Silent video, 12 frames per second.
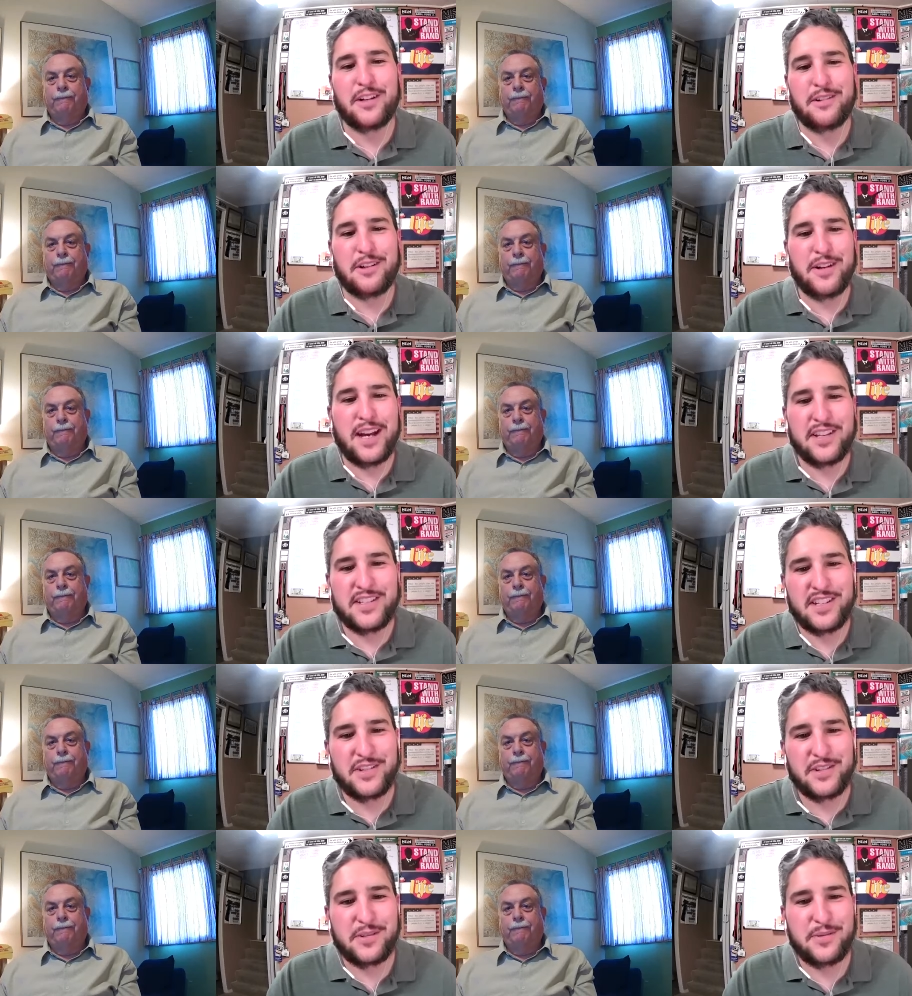Speaker 1: for Colorado
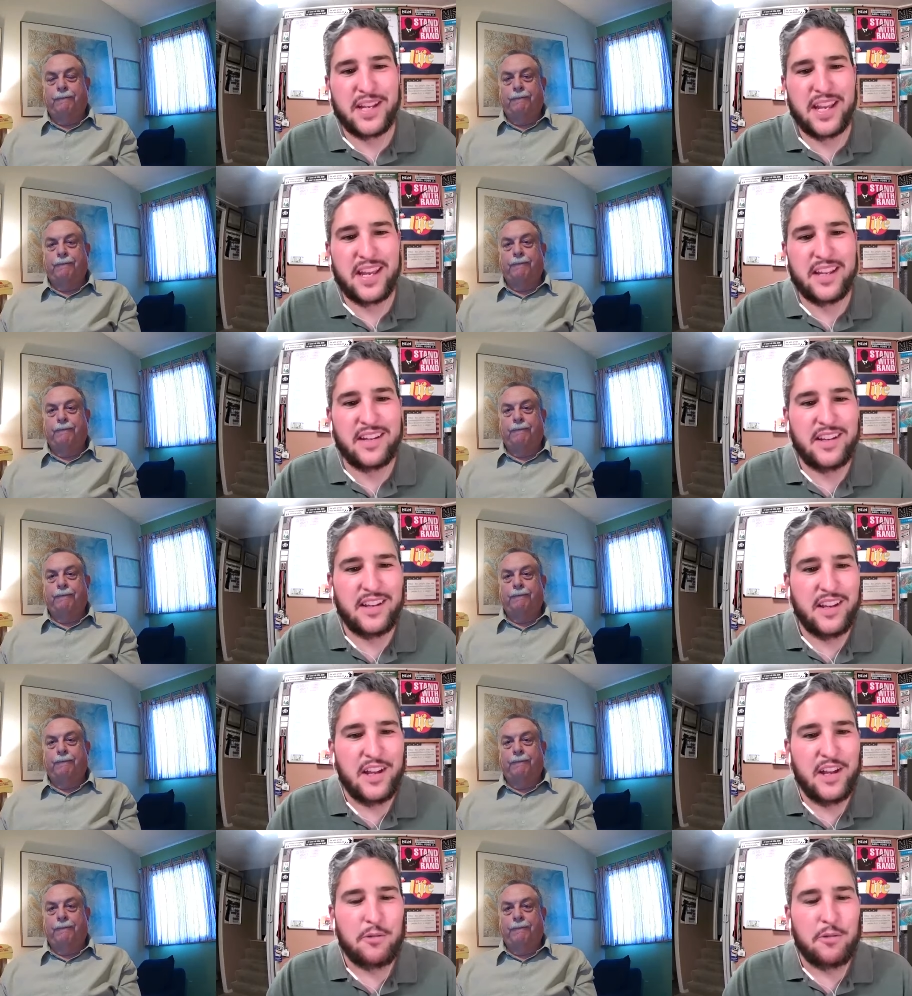House District 28.
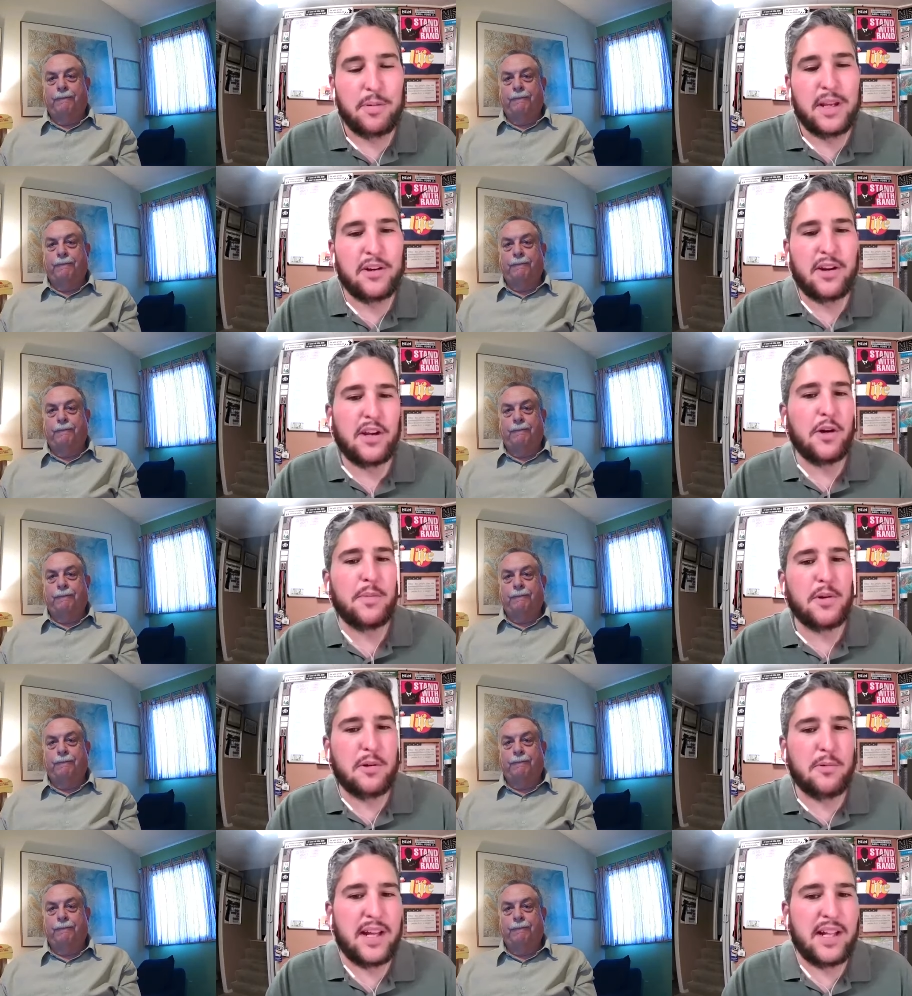Well, Peter, I
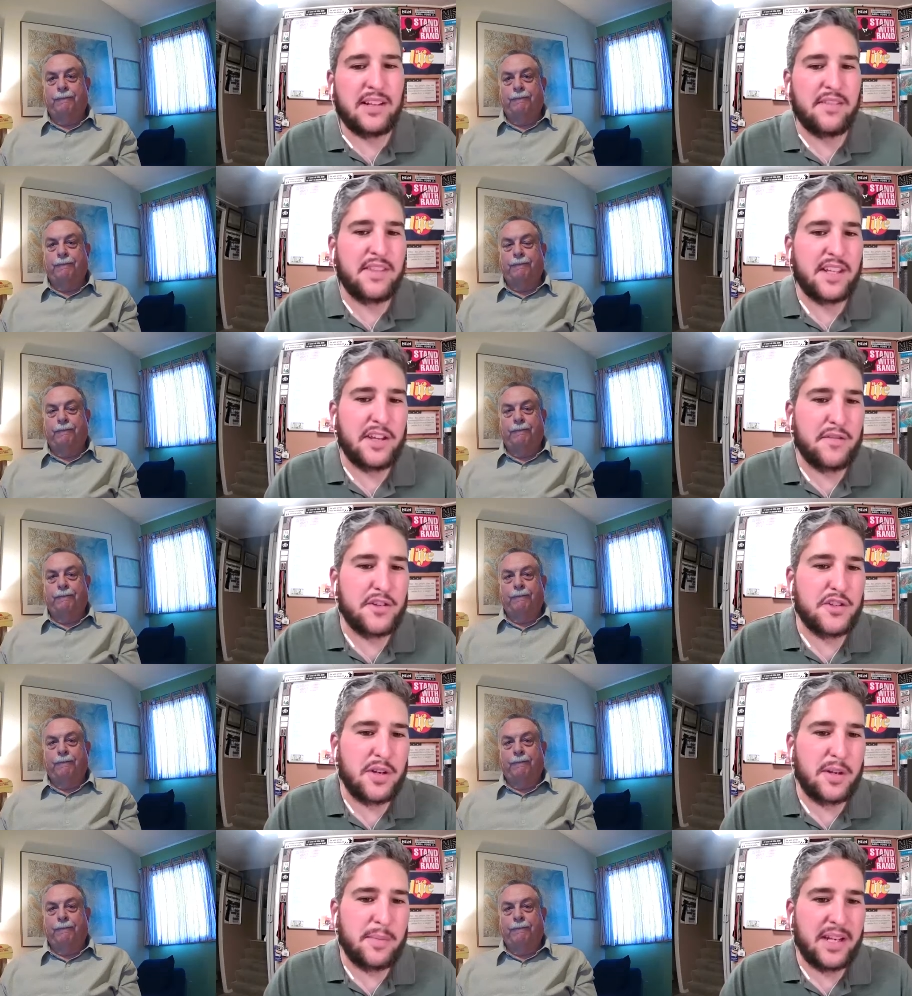hope you are well, and thank you
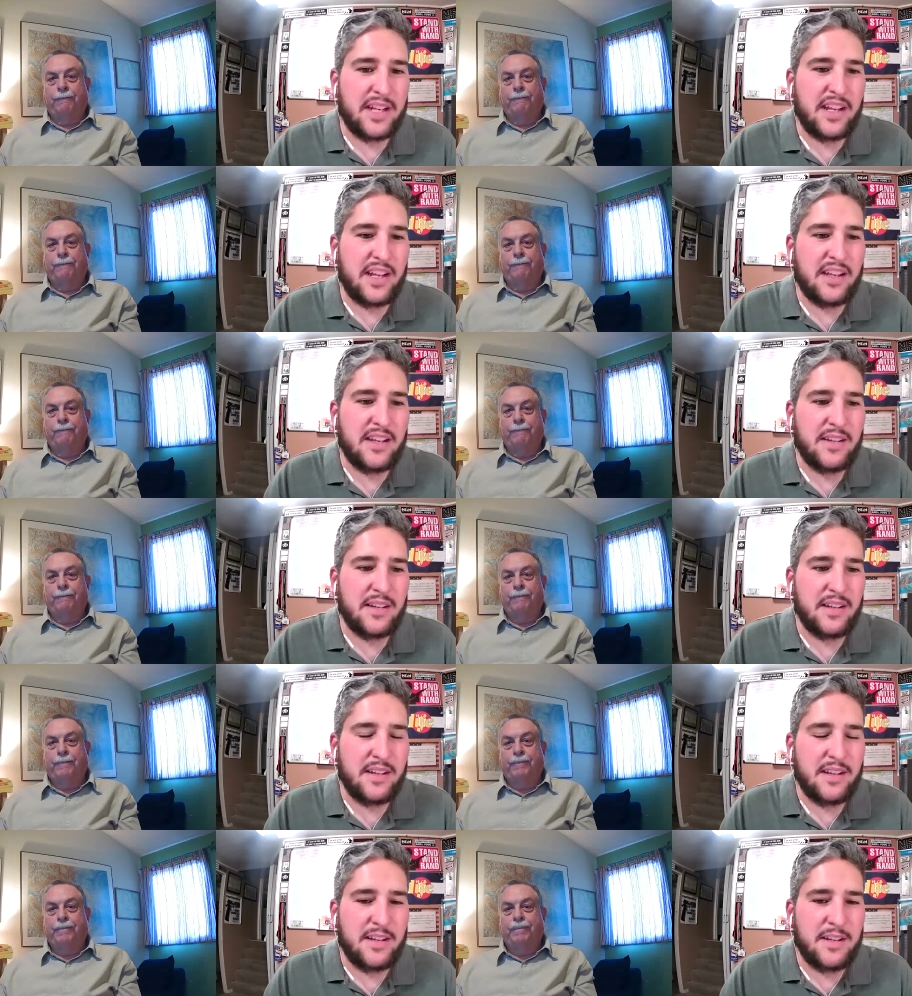for joining me today.
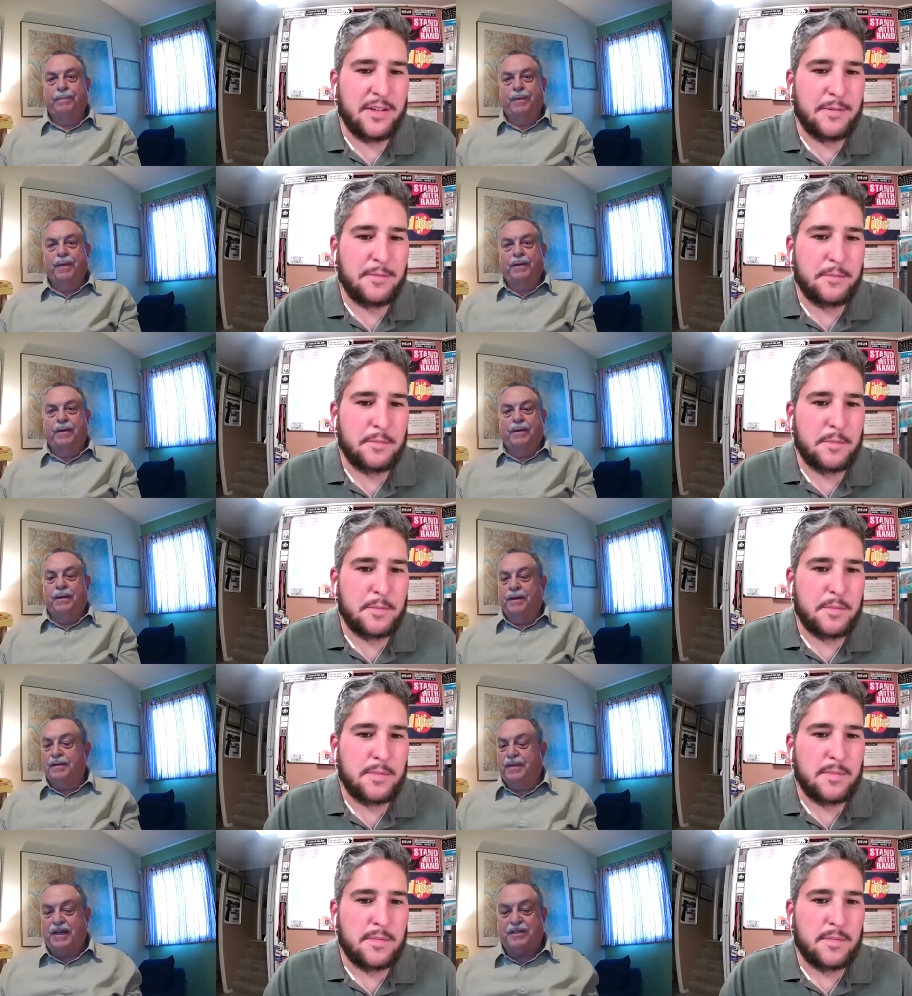
Speaker 2: Uh,
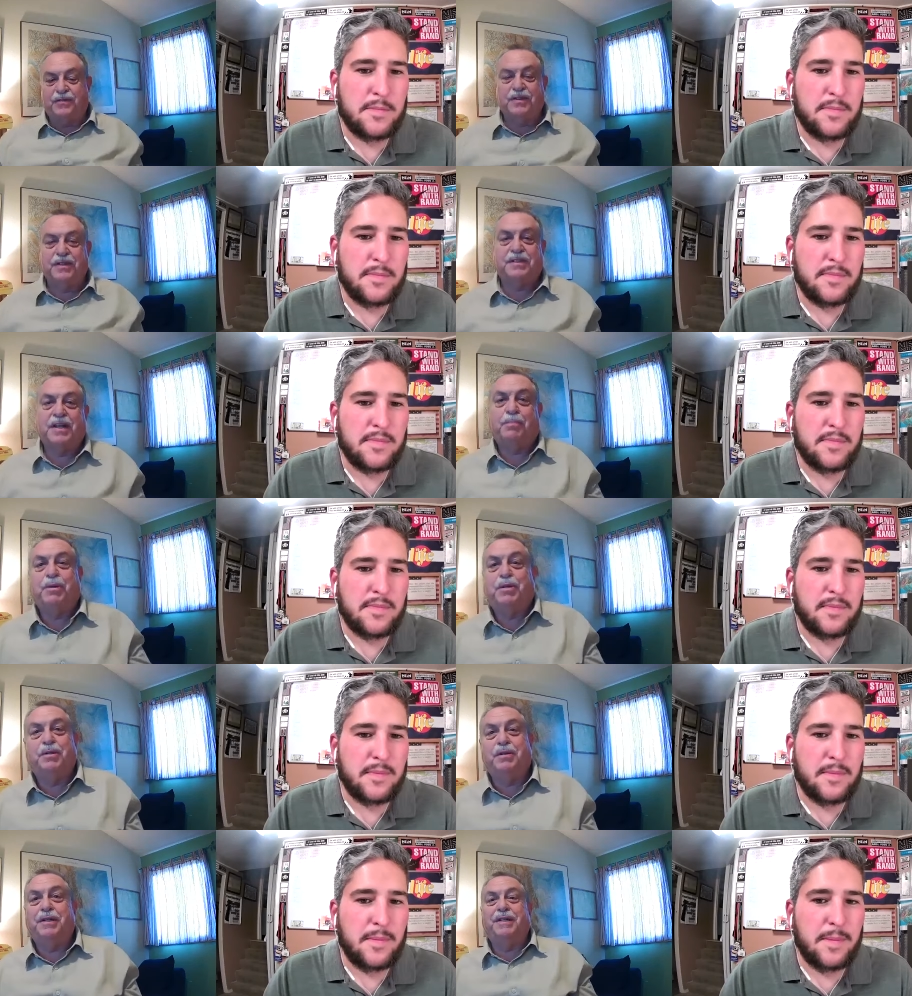thanks for this
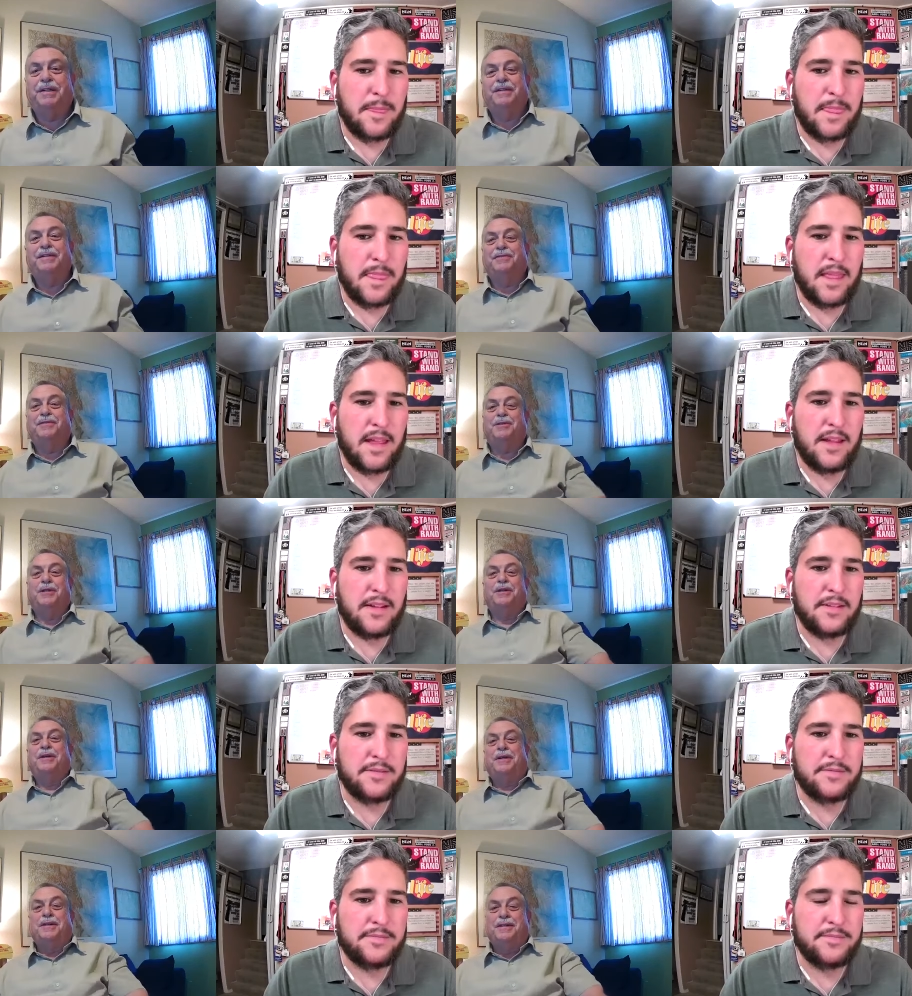opportunity of
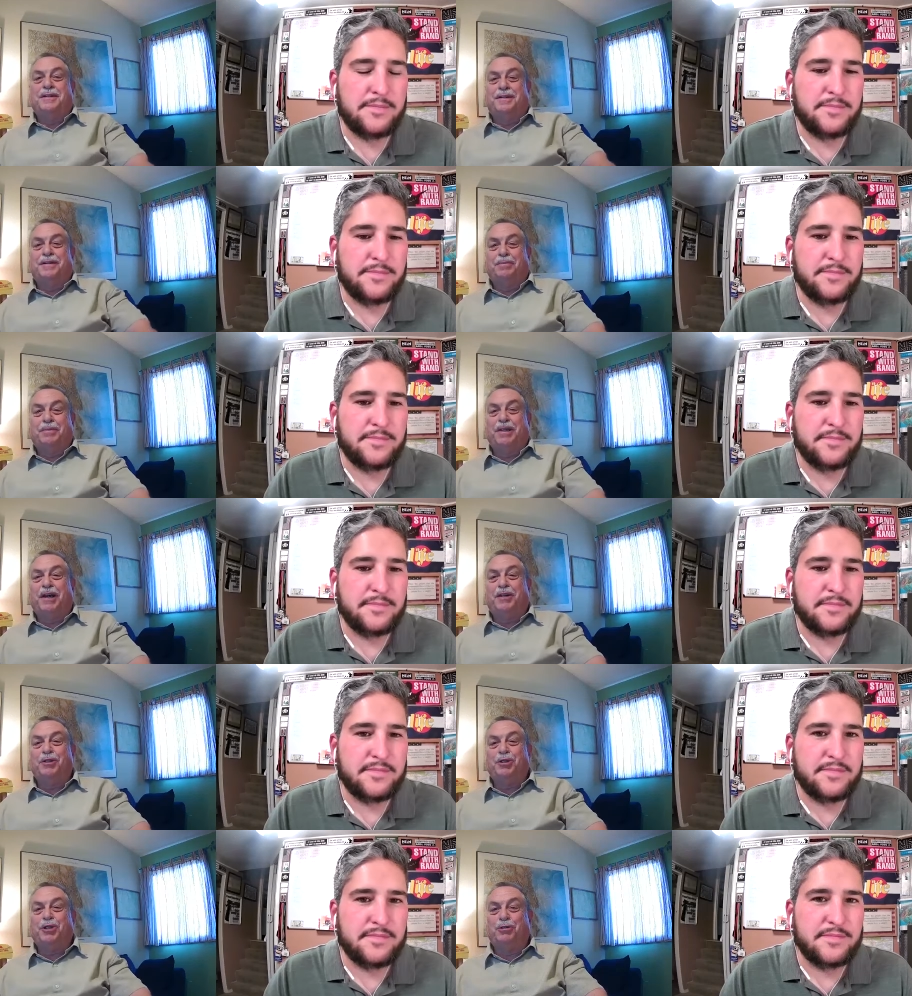uh, being on
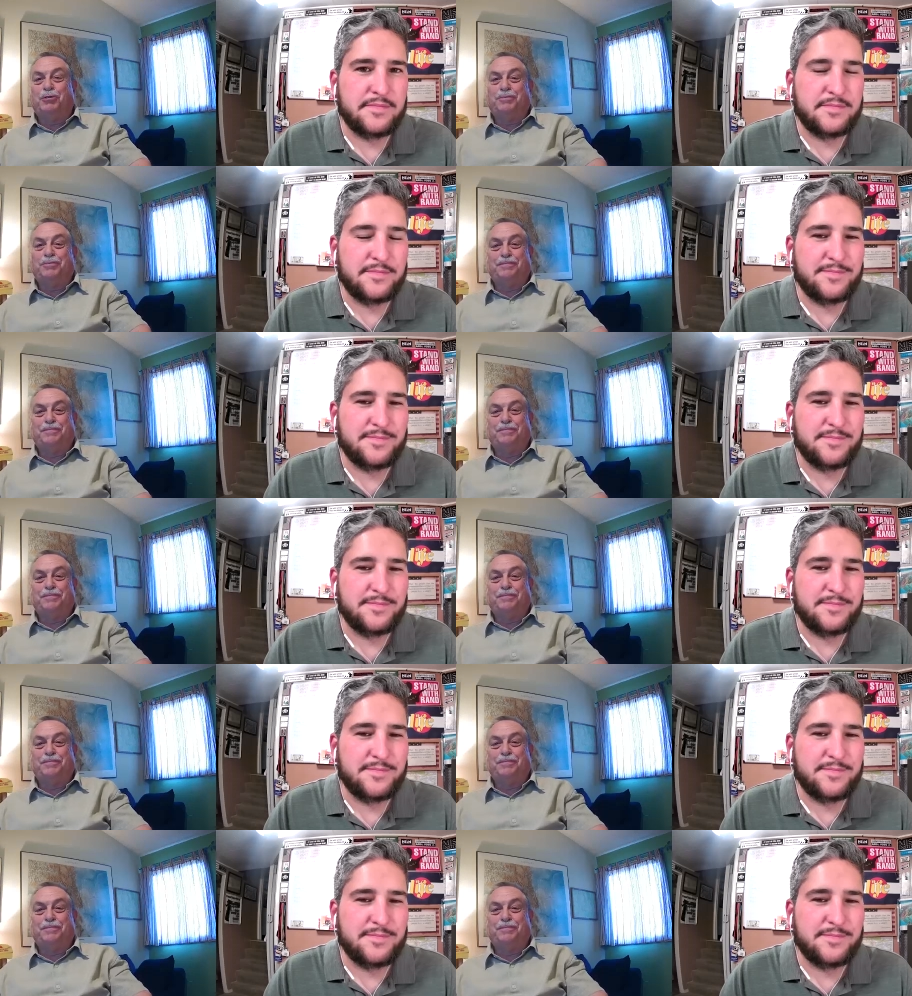your show.